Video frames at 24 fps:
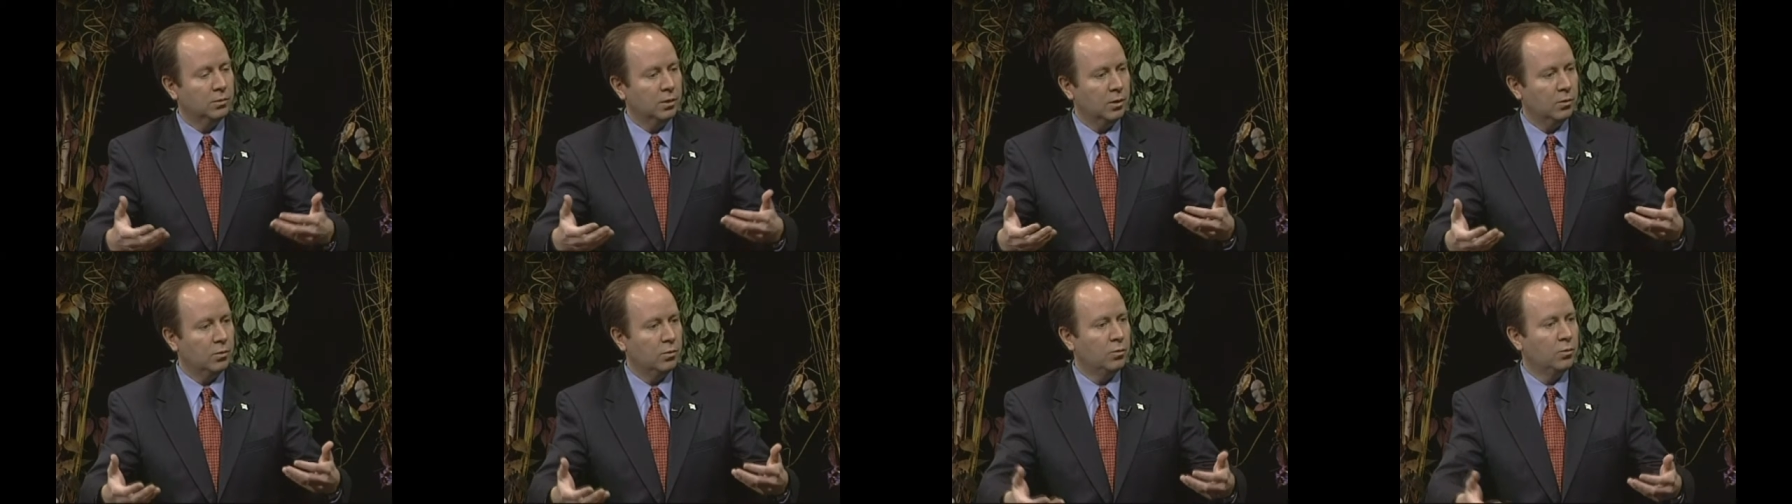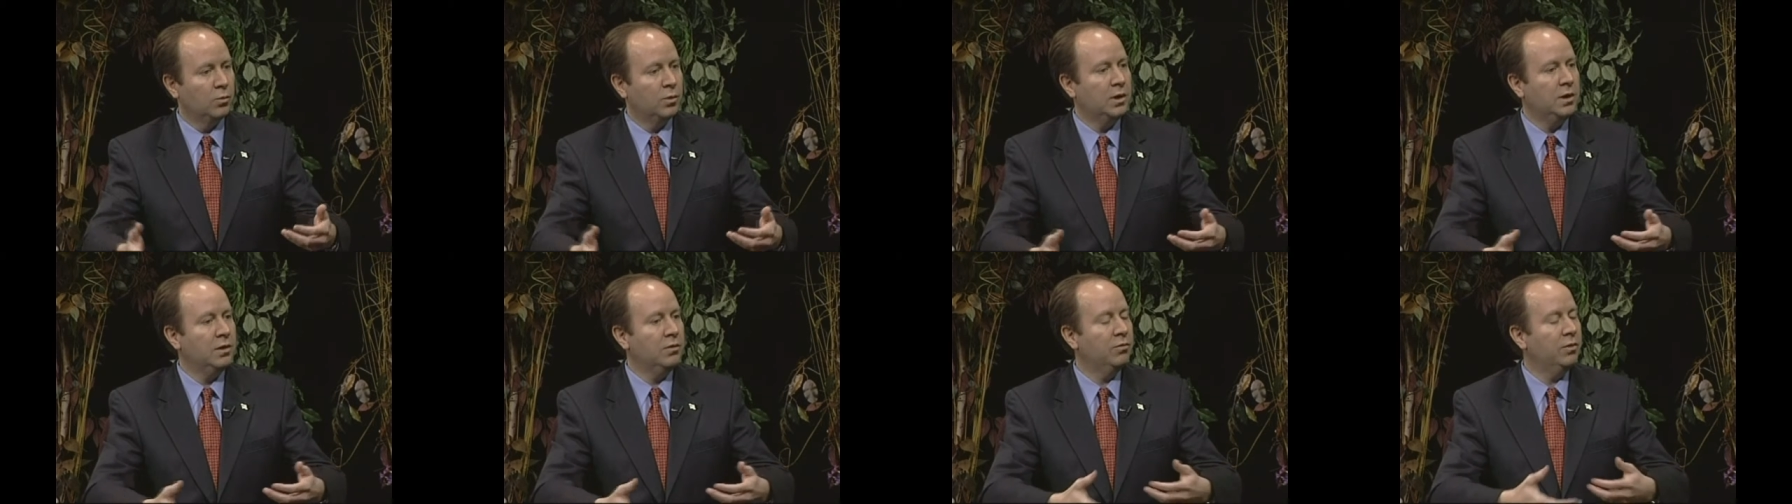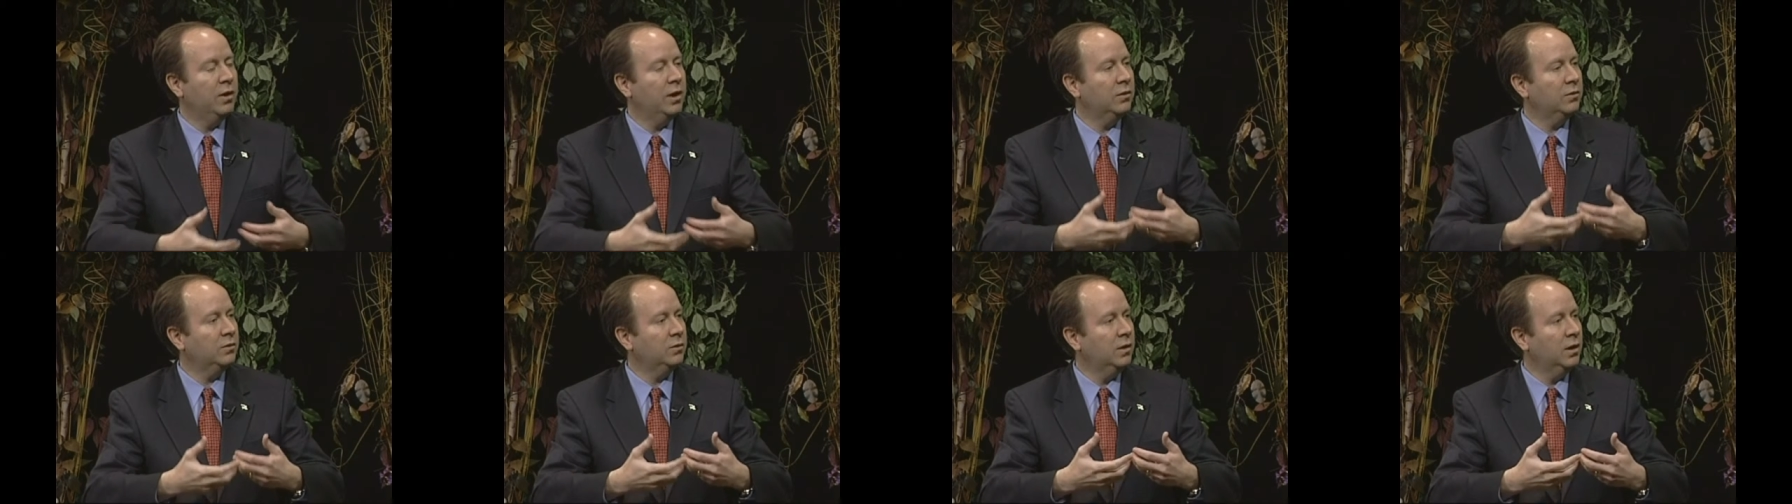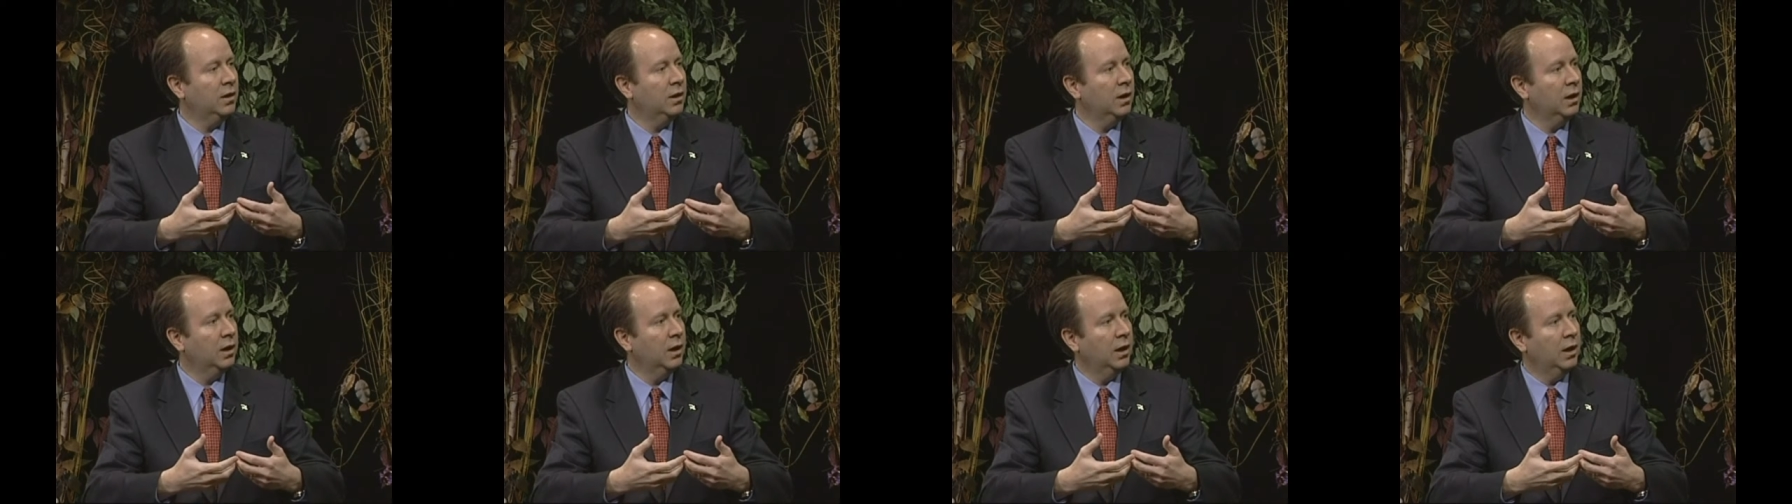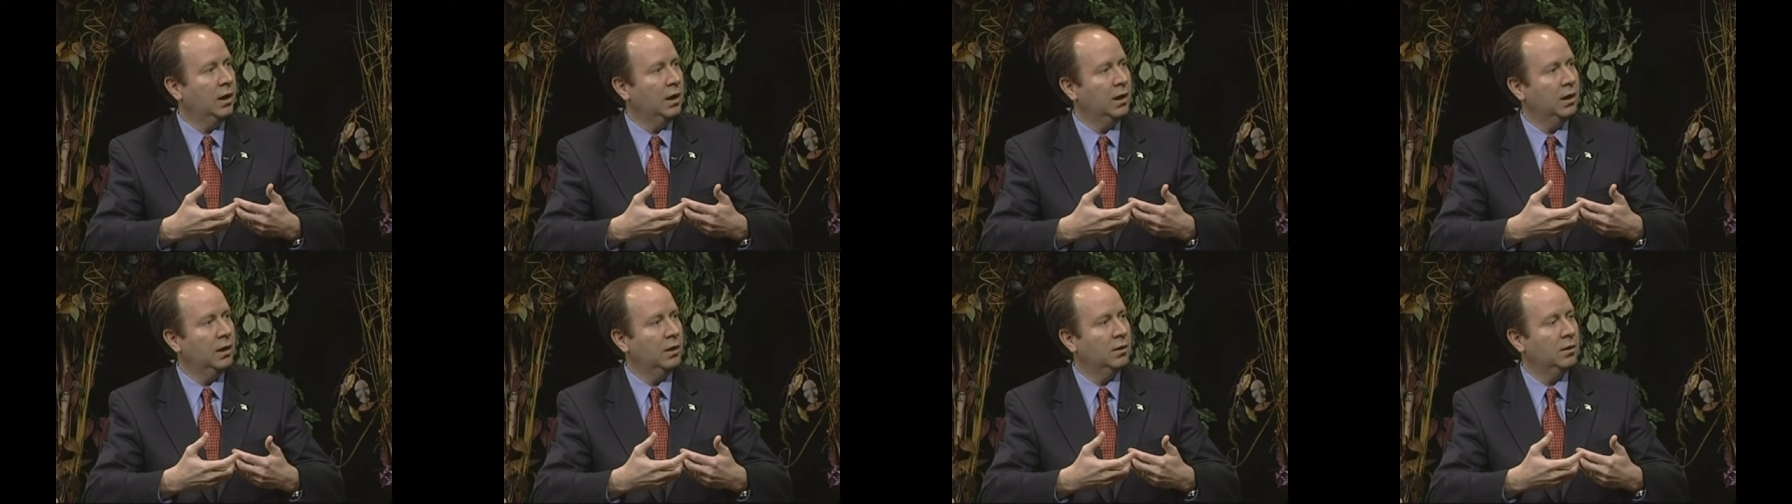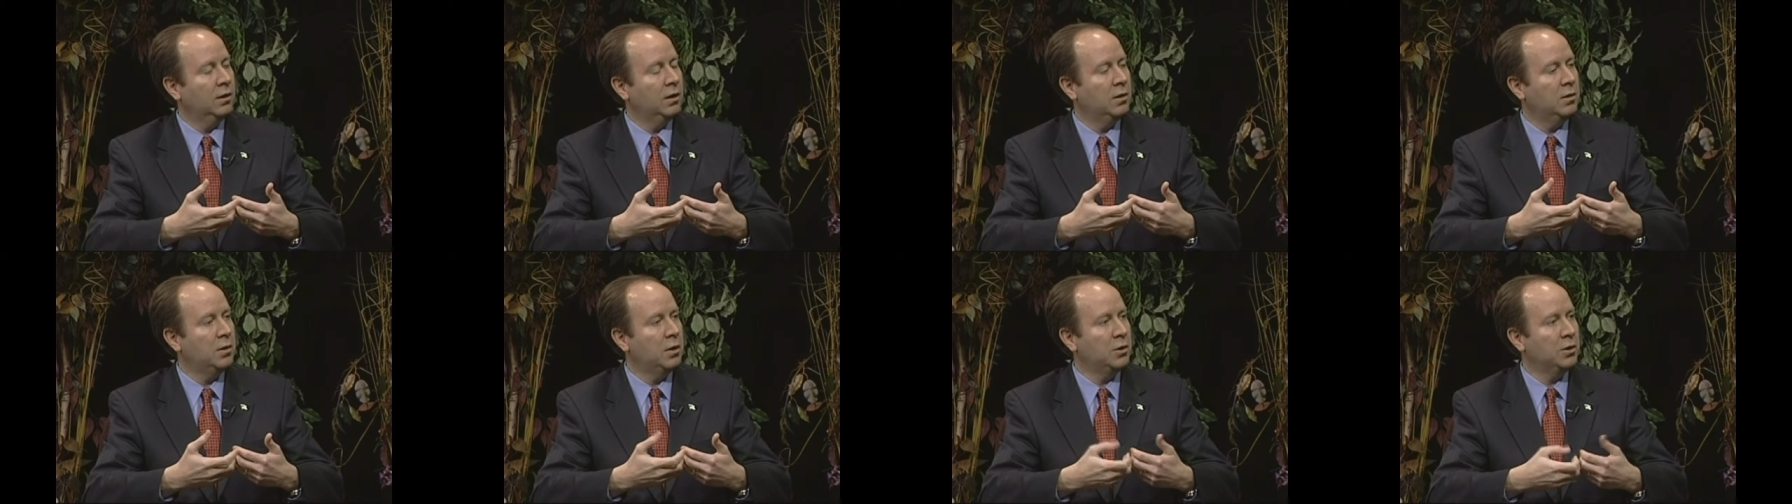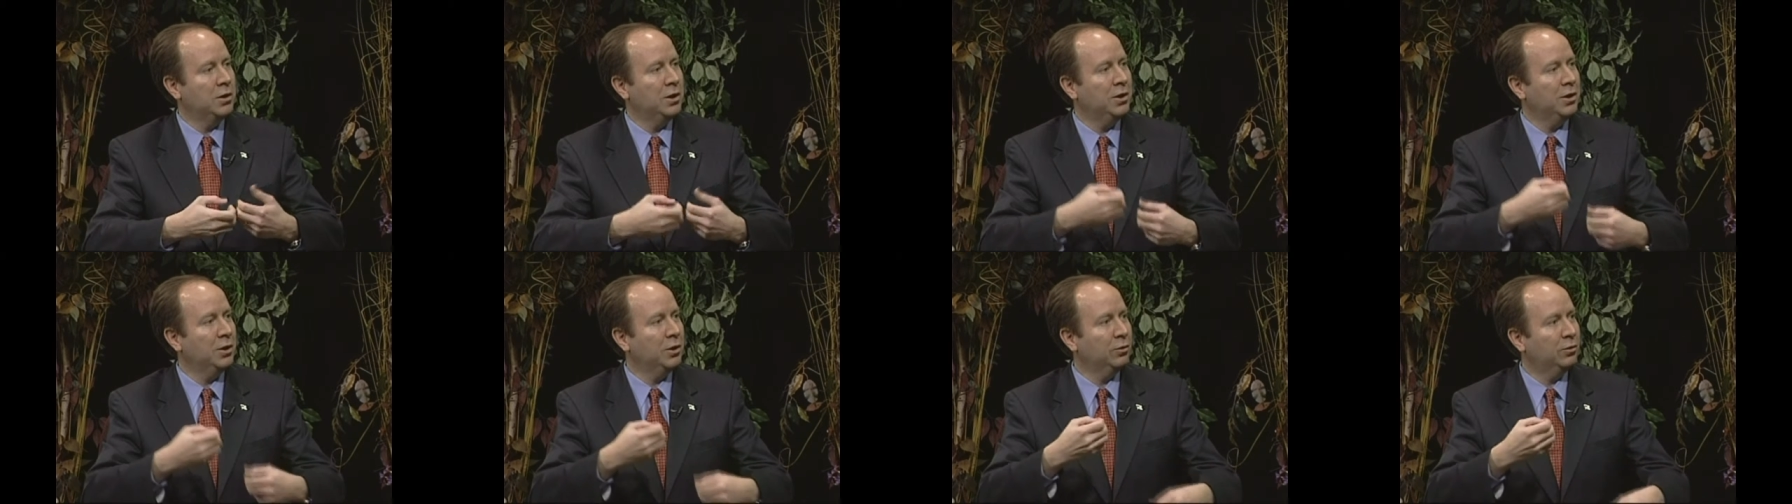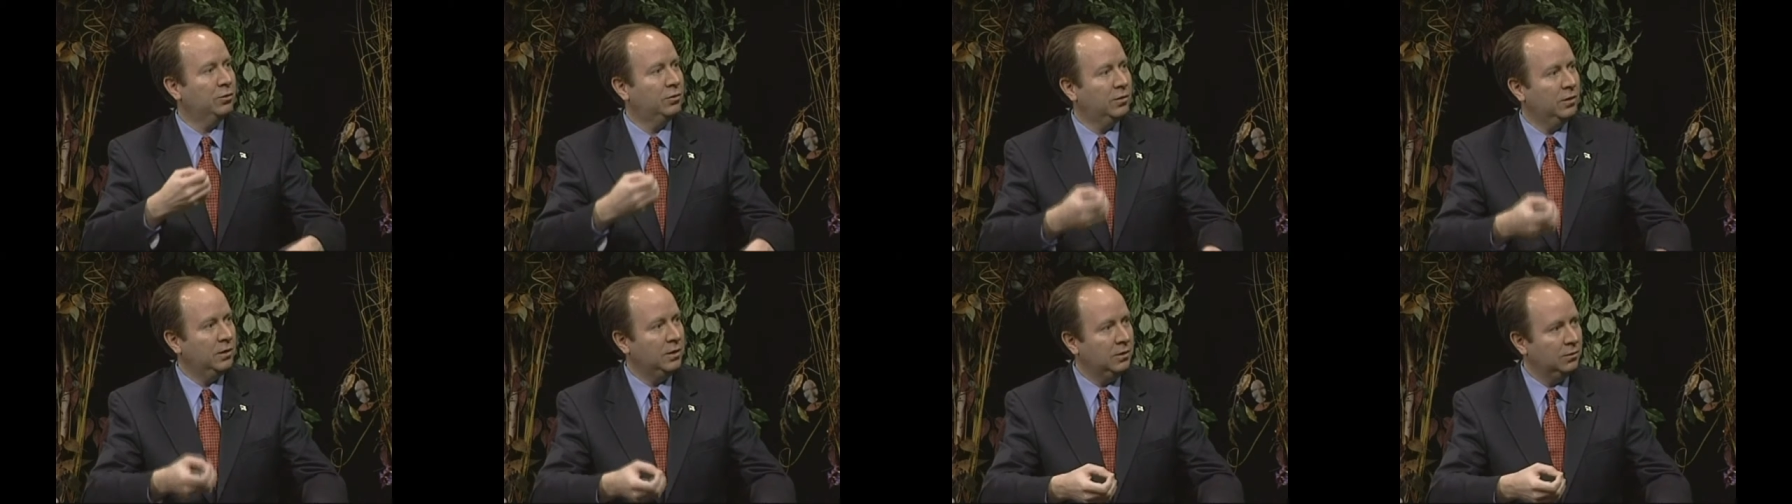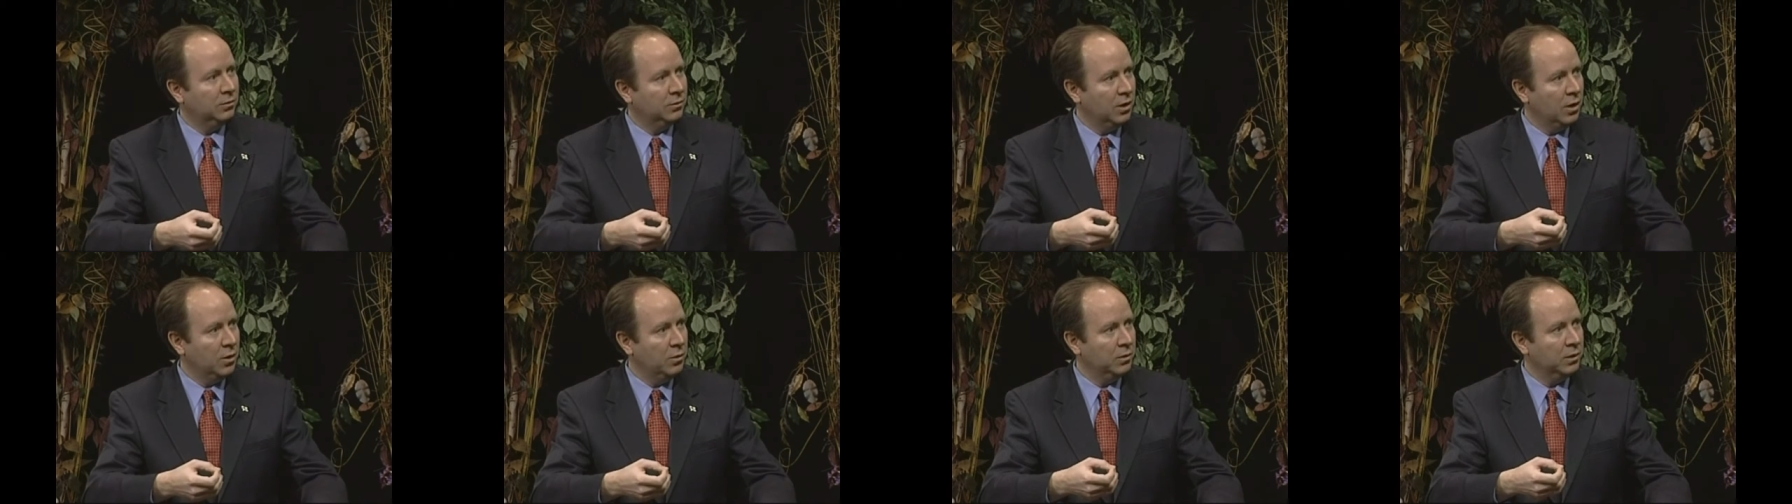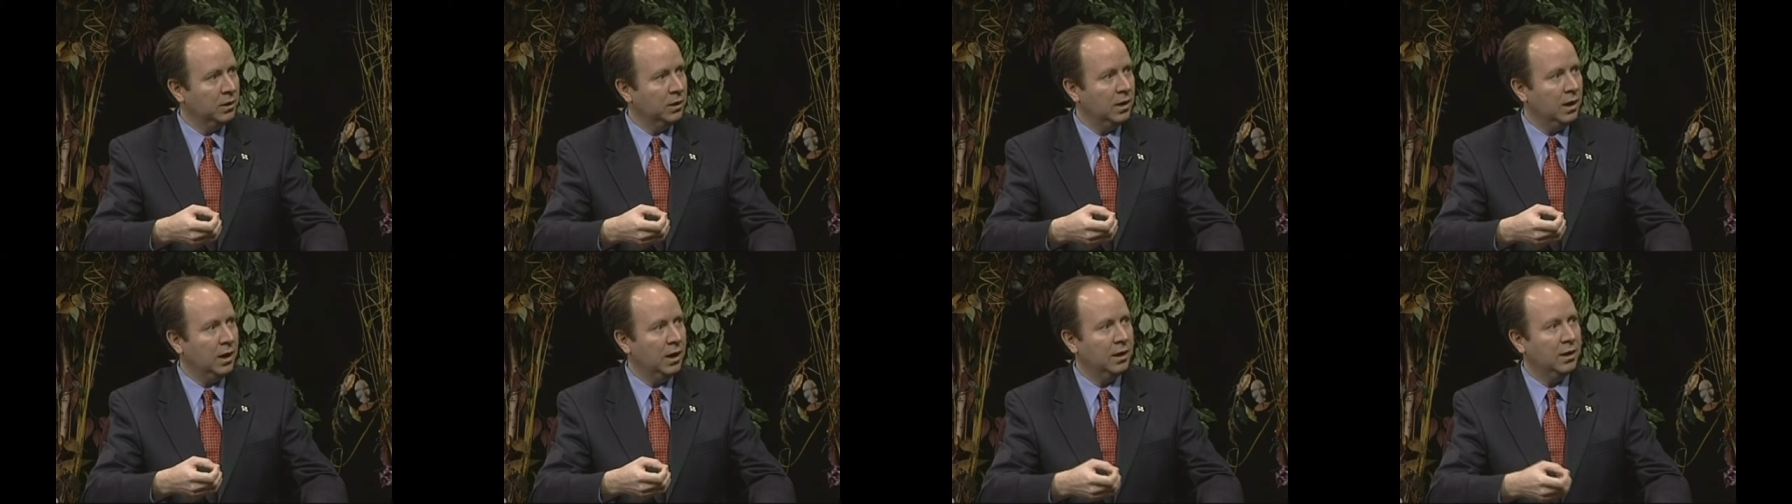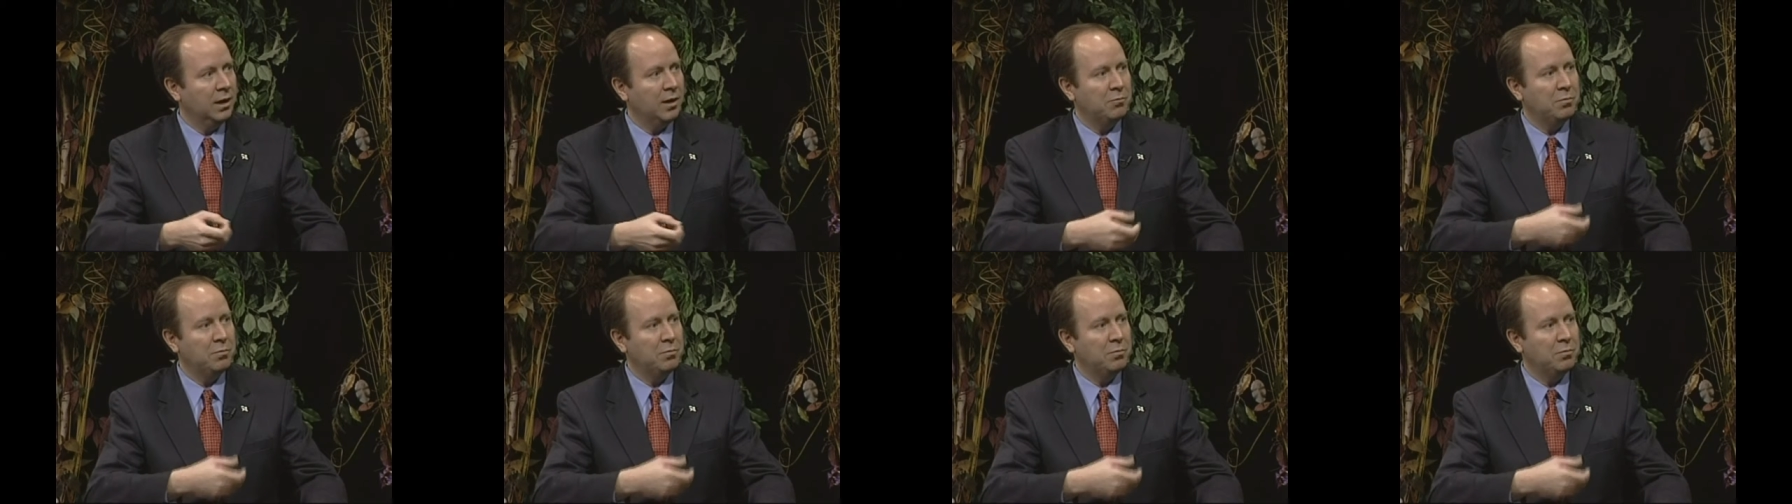you know, reinvesting and, and getting our cities going again.